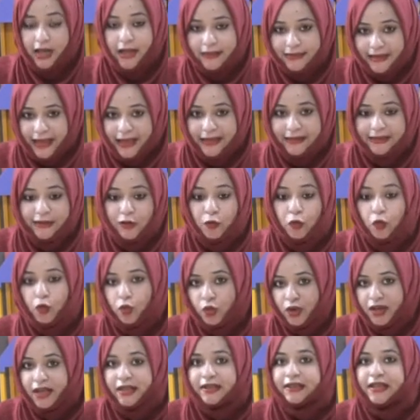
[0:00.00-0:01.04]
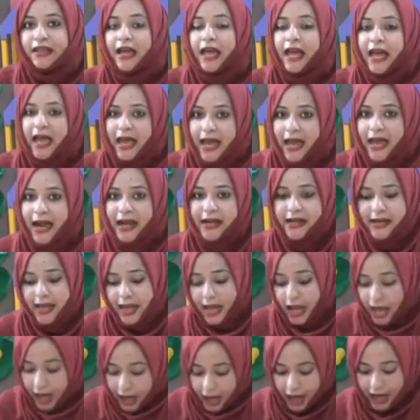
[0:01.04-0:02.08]
Length, width, and
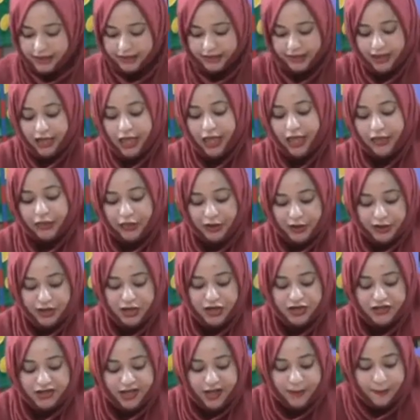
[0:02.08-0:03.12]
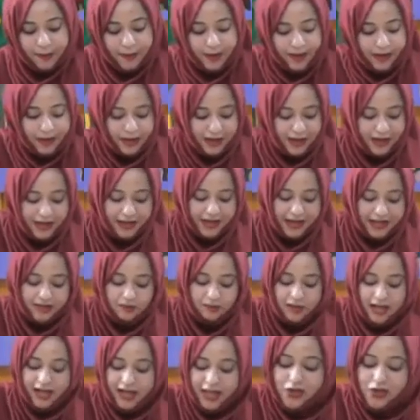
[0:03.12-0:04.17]
height. 3D shape. Yes, my dear